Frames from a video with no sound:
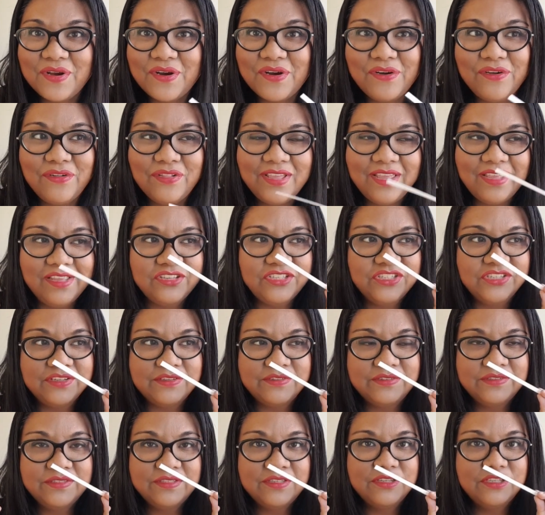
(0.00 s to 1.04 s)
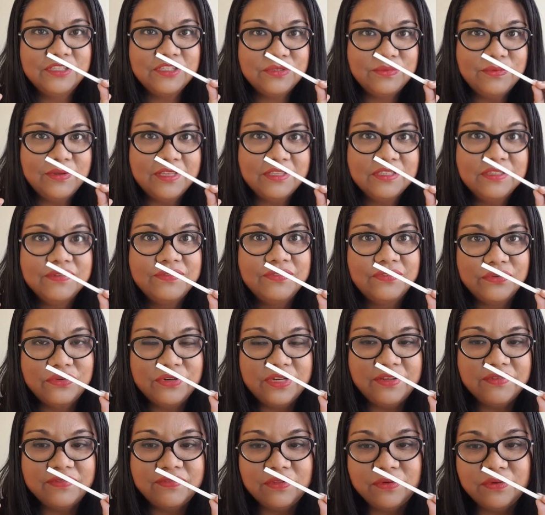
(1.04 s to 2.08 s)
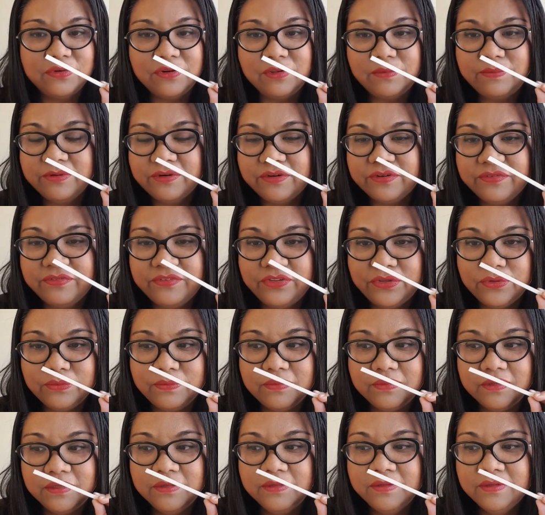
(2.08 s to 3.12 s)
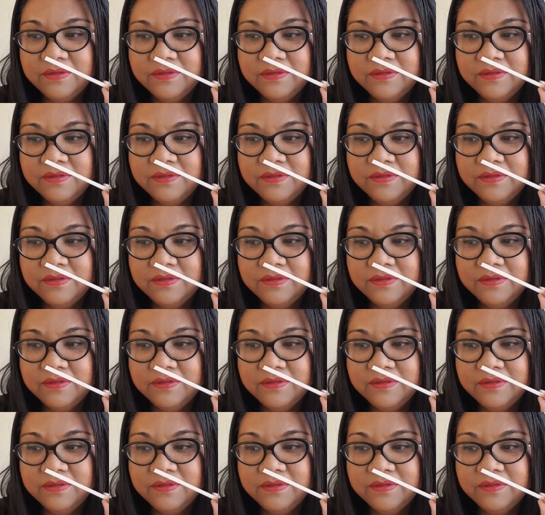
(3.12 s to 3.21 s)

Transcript: all ages, sweet, fruity floral perfume.